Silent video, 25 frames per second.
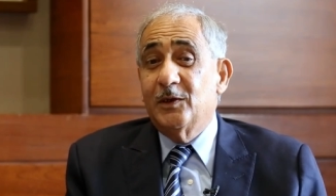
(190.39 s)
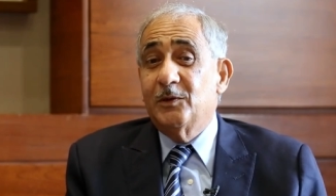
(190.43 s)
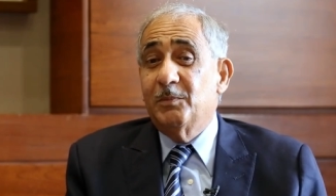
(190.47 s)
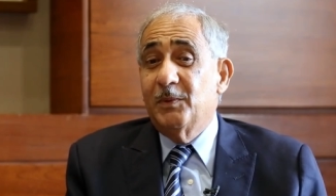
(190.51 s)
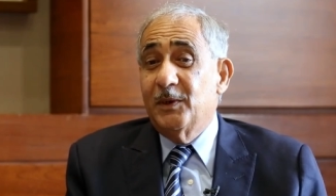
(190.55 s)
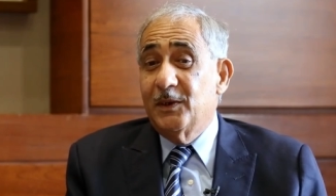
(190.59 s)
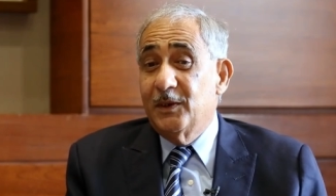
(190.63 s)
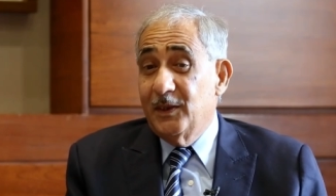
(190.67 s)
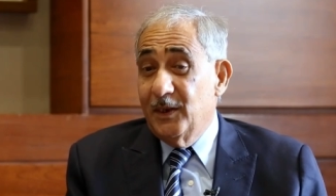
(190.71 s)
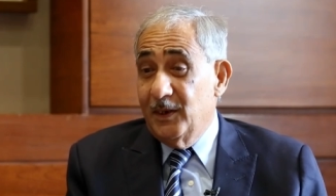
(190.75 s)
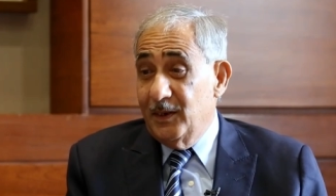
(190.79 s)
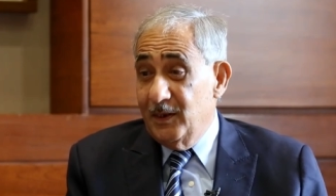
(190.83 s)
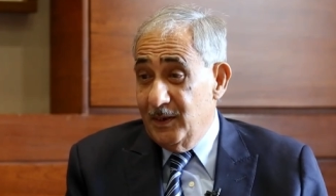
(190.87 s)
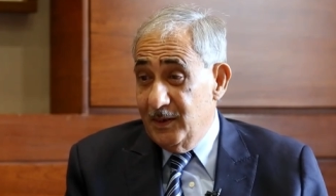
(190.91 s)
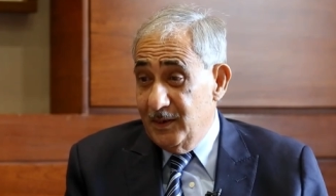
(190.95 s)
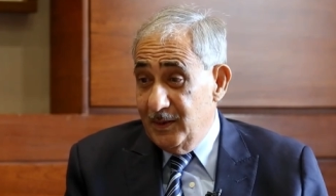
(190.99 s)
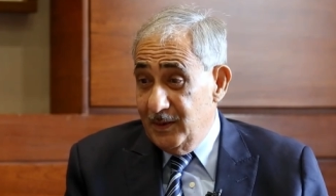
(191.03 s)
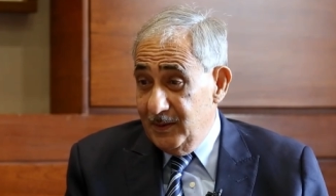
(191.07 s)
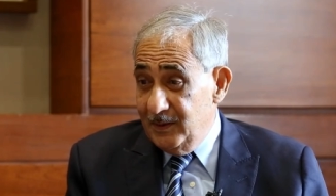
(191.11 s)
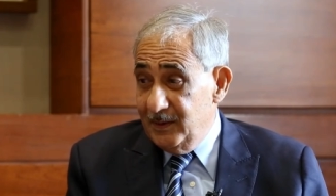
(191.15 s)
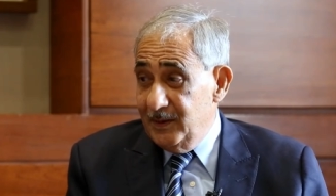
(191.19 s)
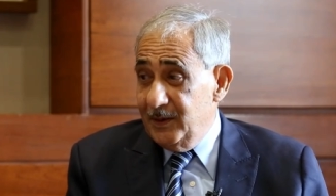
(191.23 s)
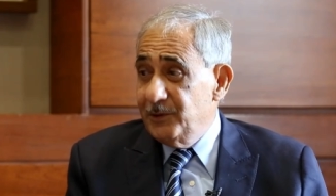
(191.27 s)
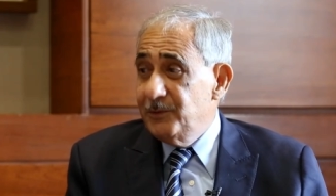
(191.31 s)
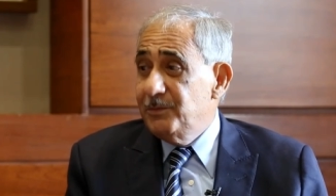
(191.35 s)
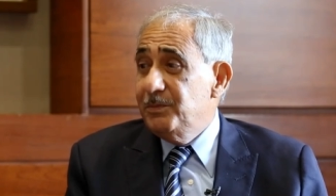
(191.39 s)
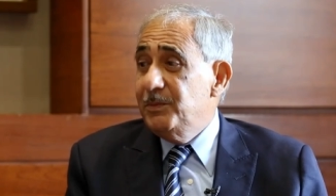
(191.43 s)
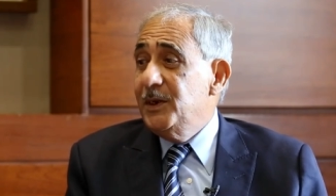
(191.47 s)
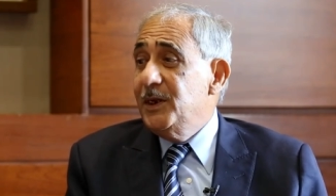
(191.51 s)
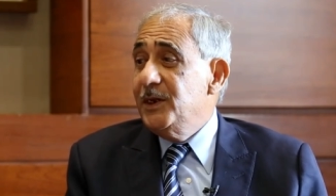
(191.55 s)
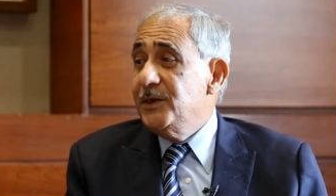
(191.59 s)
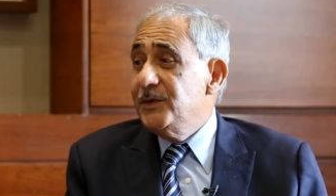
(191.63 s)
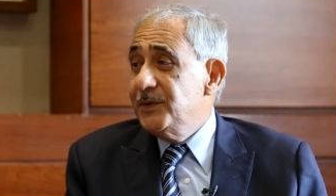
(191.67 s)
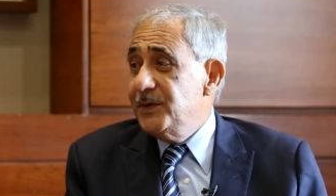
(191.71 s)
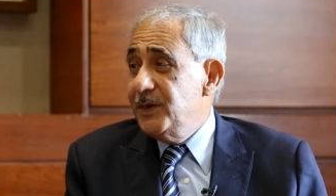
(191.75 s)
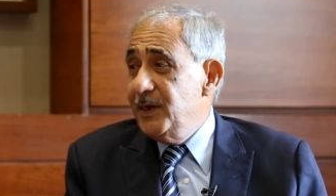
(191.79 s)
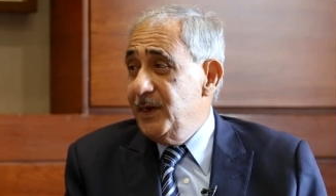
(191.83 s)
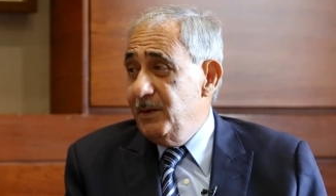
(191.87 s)
but then this
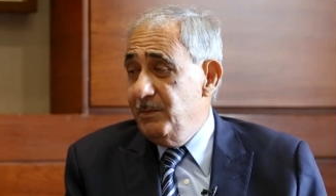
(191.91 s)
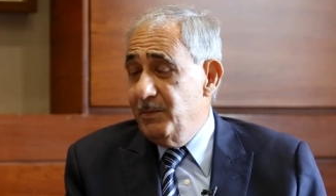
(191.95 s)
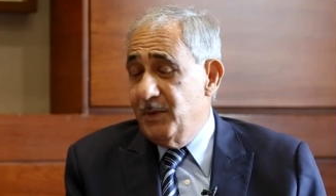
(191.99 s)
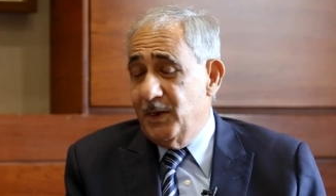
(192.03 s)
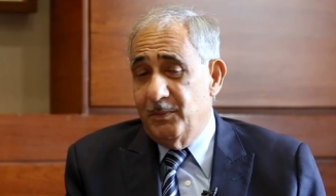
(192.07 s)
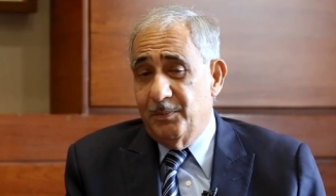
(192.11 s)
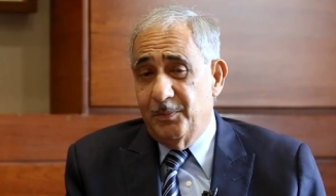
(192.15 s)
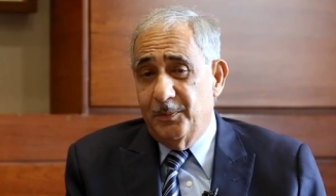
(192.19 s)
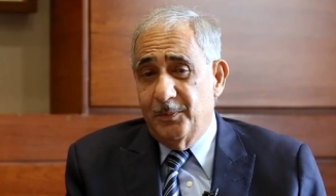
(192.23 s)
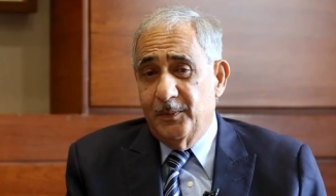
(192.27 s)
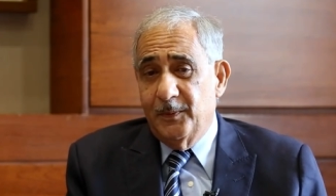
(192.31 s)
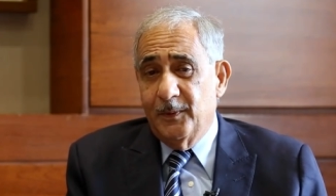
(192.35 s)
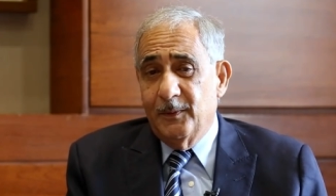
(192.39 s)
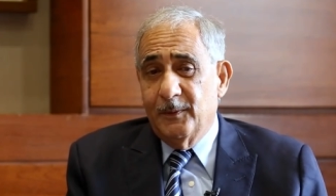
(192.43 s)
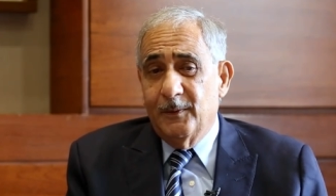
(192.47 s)
place came up.